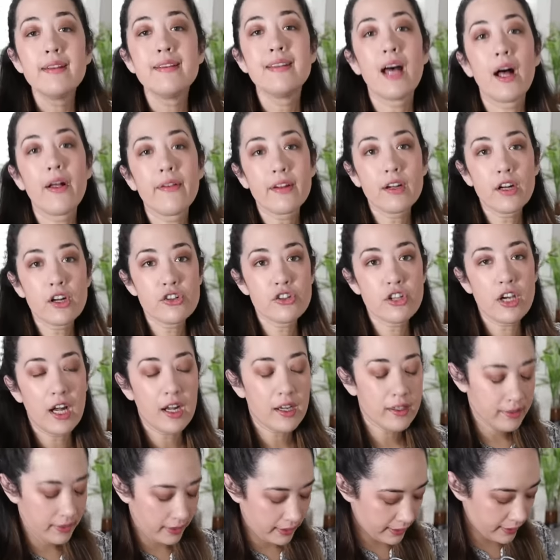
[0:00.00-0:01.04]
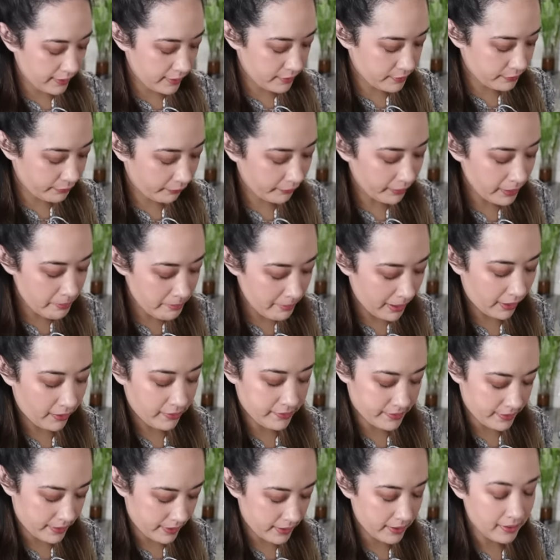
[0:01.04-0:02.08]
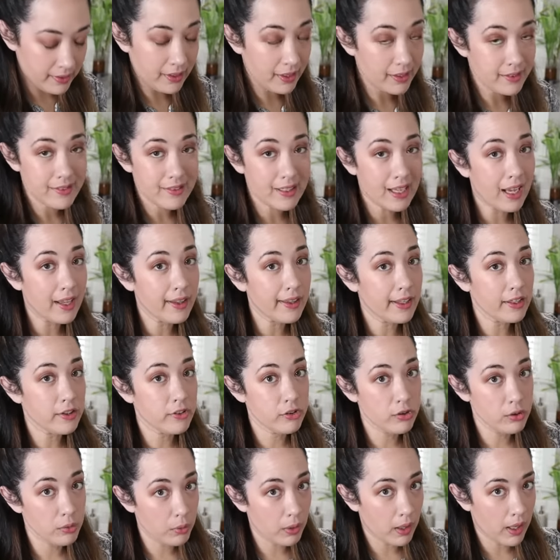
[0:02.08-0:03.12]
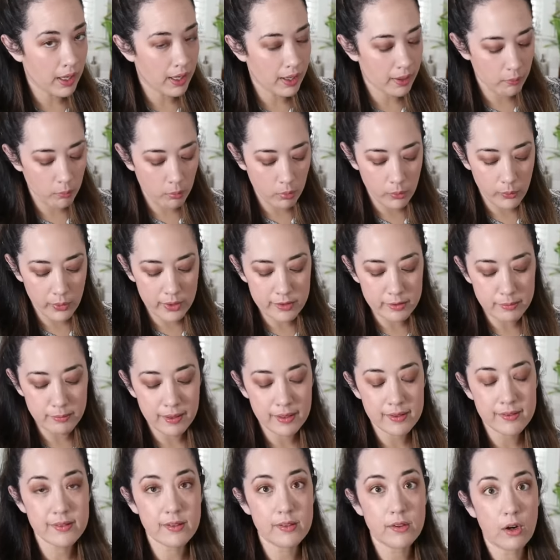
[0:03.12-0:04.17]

Now that our chocolate is fully melted, it's not like too hot, we're going to mix